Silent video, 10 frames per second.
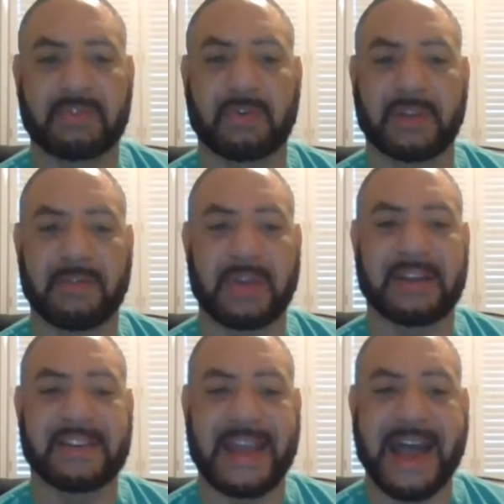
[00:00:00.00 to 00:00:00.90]
Certainly if you
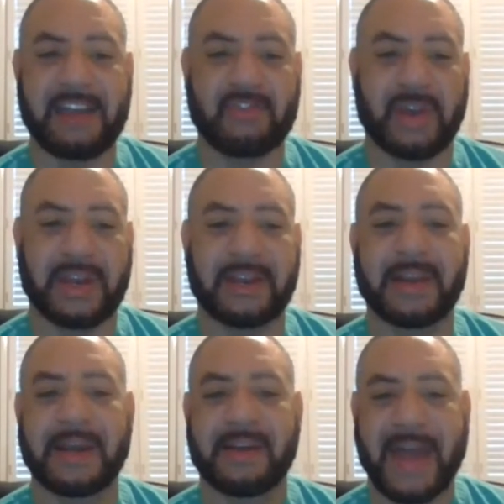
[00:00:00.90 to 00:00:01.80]
get
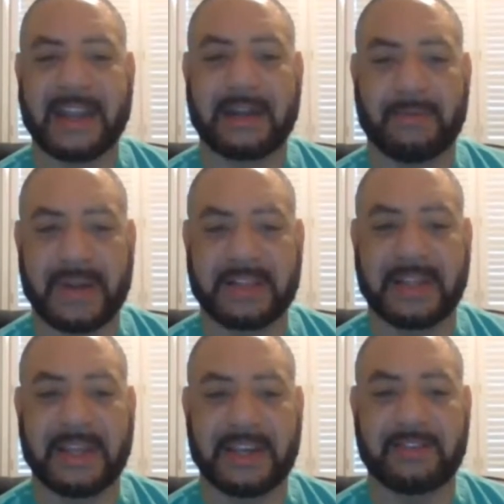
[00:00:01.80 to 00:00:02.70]
dehydrated, that can affect
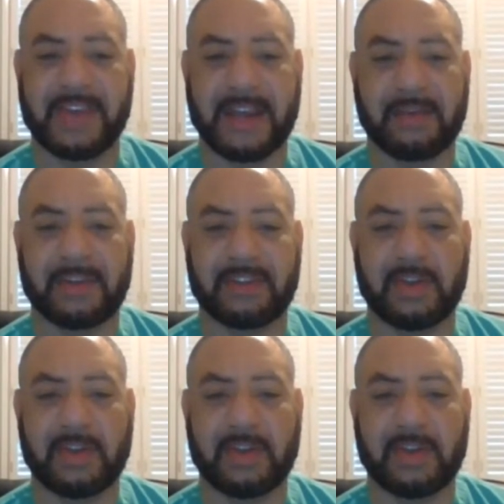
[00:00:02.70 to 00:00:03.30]
the kidneys negatively.